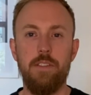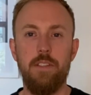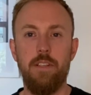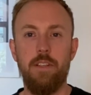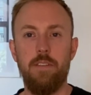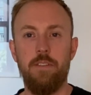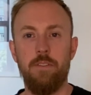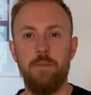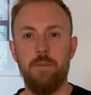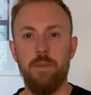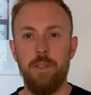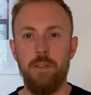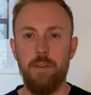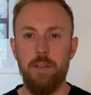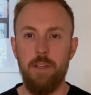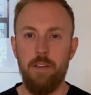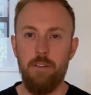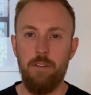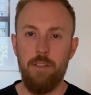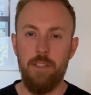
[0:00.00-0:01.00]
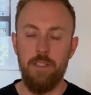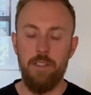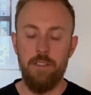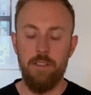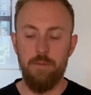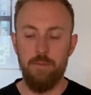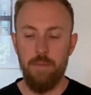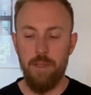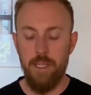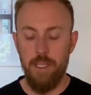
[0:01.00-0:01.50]
a little bit, including the
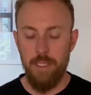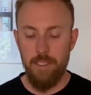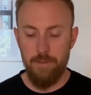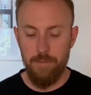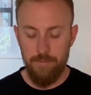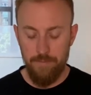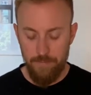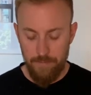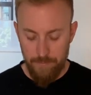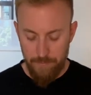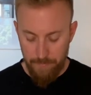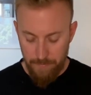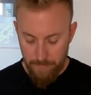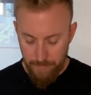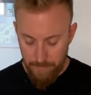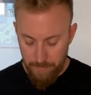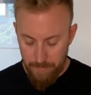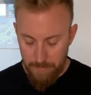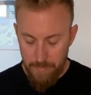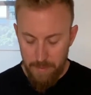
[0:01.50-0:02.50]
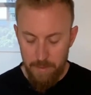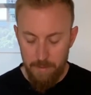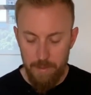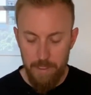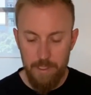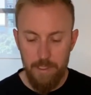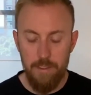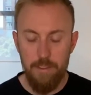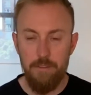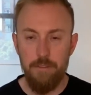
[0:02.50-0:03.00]
spine, with
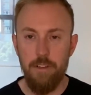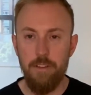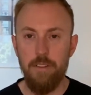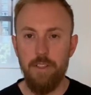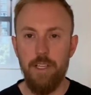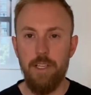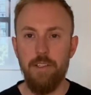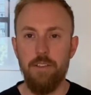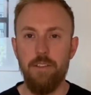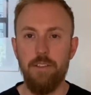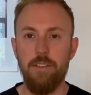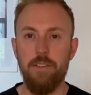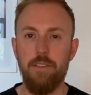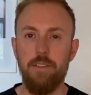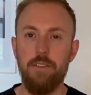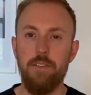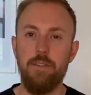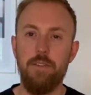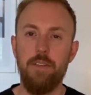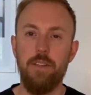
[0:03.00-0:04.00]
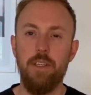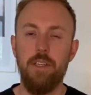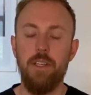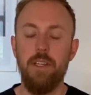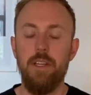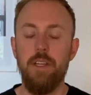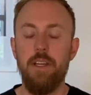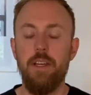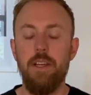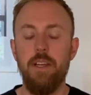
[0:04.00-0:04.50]
those rotations.
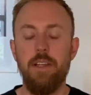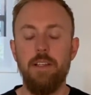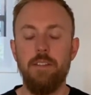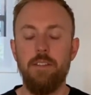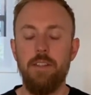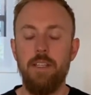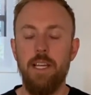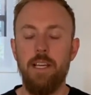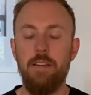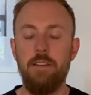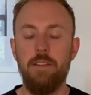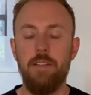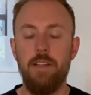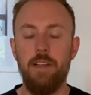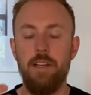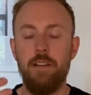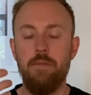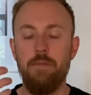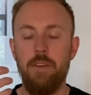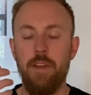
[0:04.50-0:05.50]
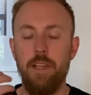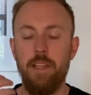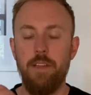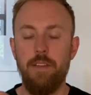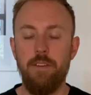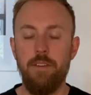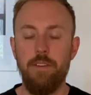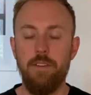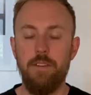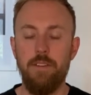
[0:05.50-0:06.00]
So now I'd invite you
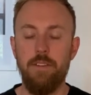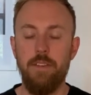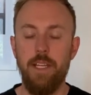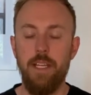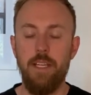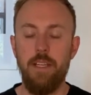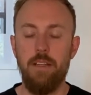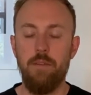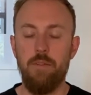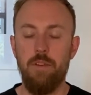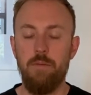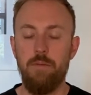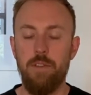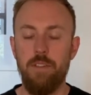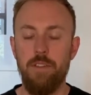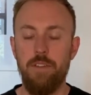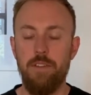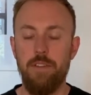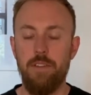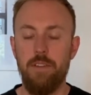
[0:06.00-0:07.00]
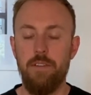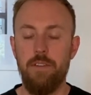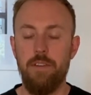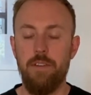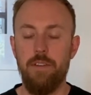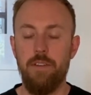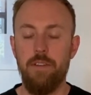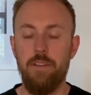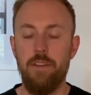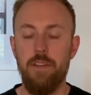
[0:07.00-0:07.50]
just to take a moment just to
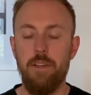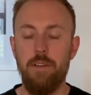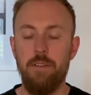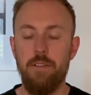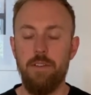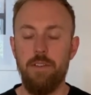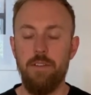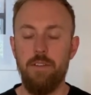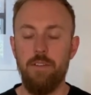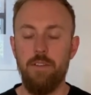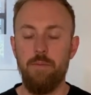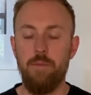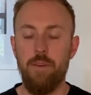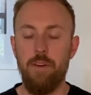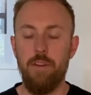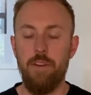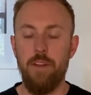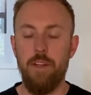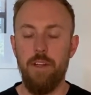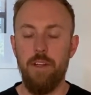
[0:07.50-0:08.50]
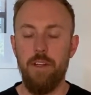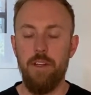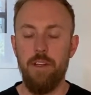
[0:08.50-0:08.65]
notice your body,